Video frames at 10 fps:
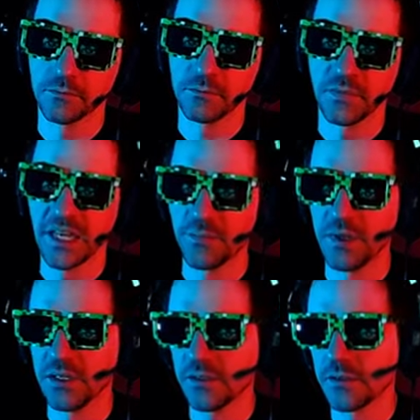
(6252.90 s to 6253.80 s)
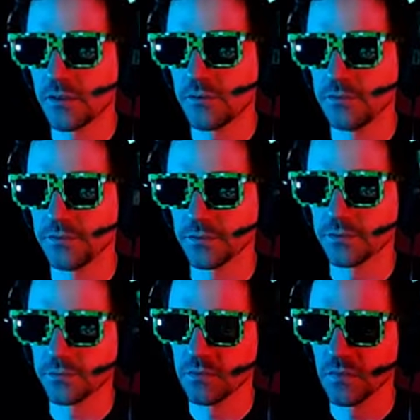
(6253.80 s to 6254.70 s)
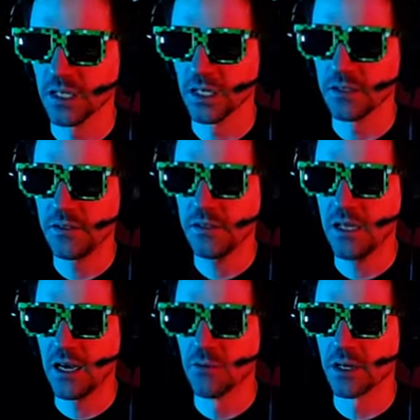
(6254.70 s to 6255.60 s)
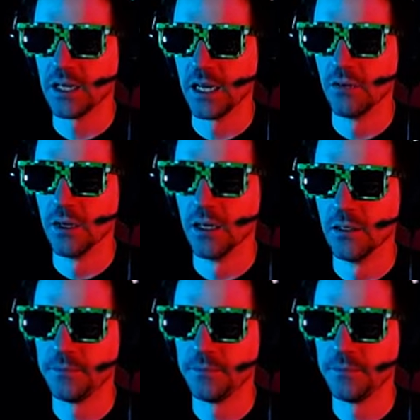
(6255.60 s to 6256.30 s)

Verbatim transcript: That missed? Yeah, this is not working out well.